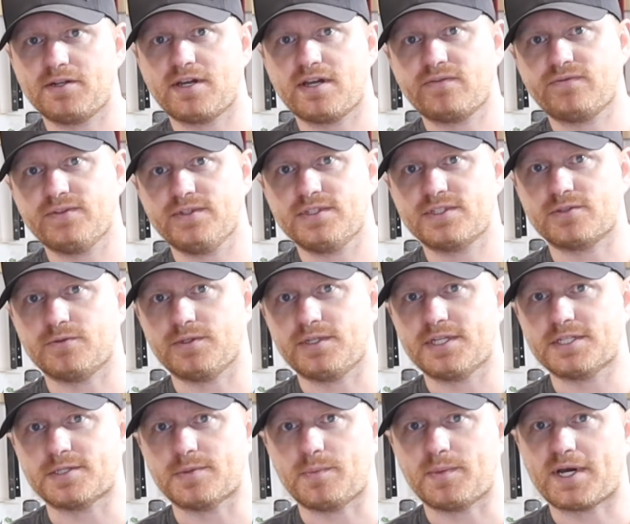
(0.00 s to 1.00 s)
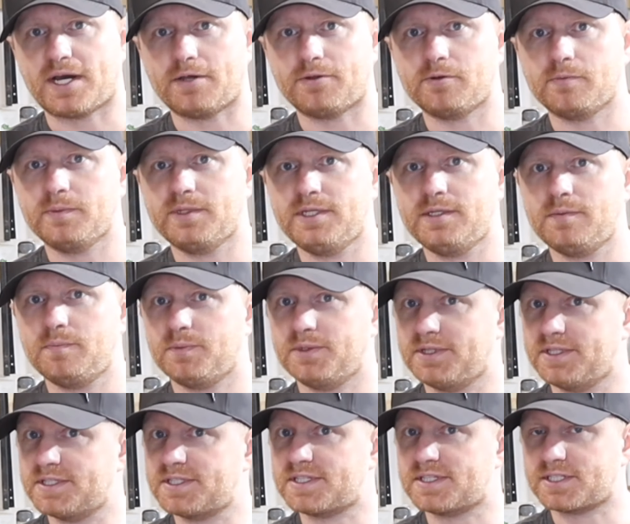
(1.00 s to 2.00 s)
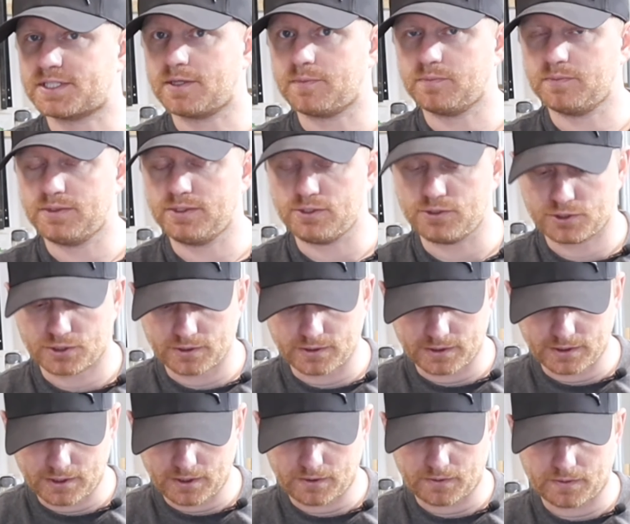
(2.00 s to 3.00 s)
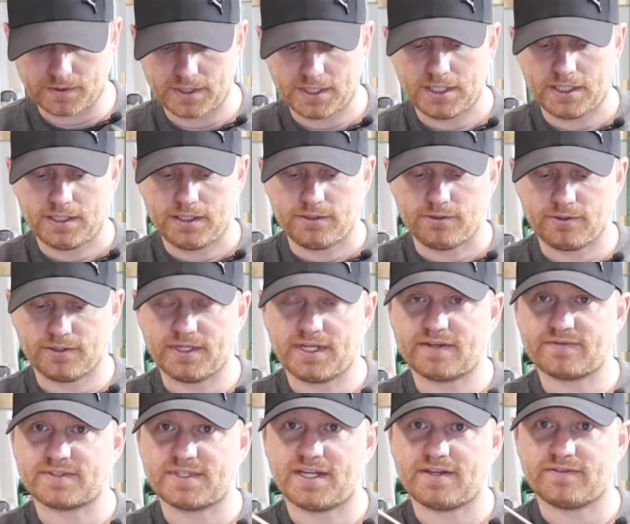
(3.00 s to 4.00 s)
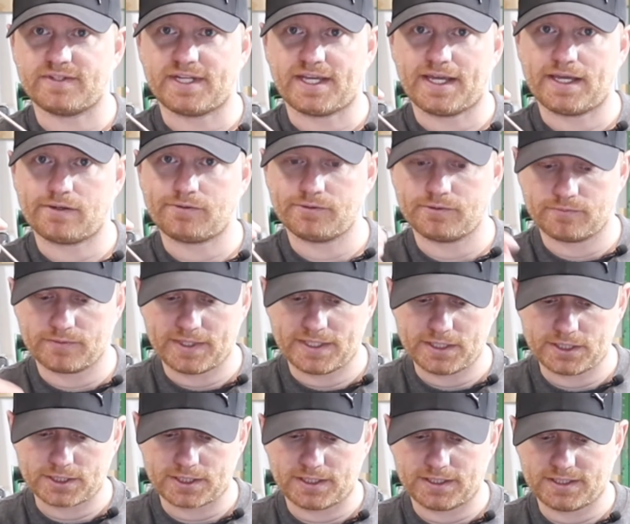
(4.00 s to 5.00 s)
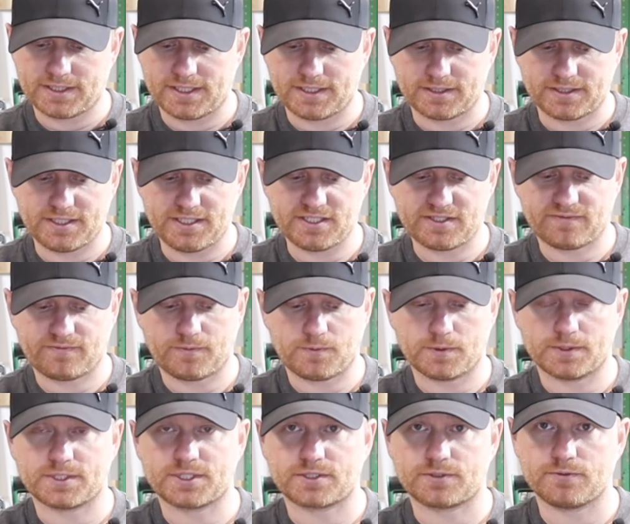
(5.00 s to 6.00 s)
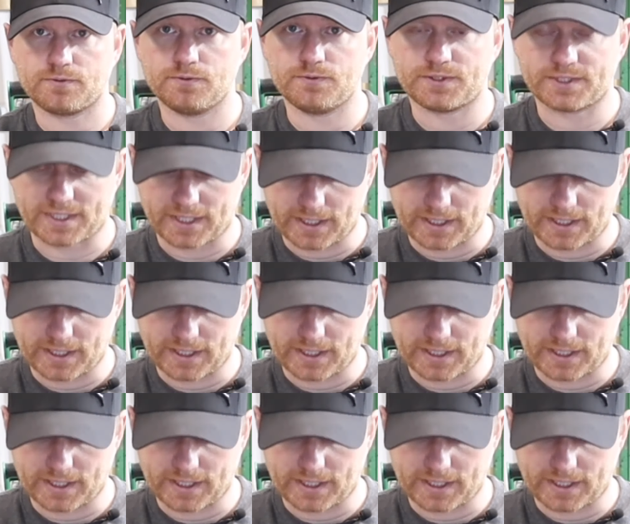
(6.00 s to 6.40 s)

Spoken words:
often, so it doesn't bother me, but this is something you should know. You're gonna have to have an Allen wrench and take these 4 screws